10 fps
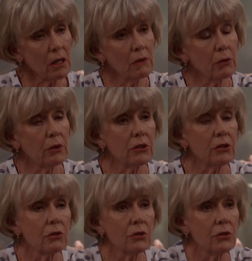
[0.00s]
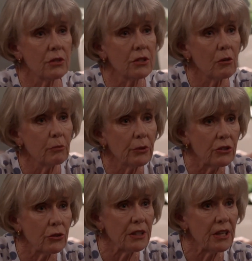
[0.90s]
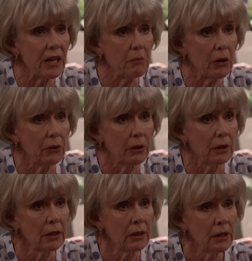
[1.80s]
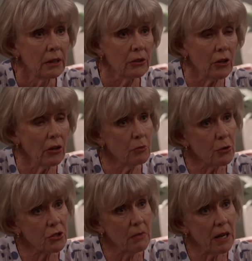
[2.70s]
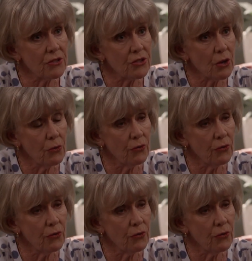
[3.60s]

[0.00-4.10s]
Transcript: And I've already told you to stop pressuring Damo. You can only push a man so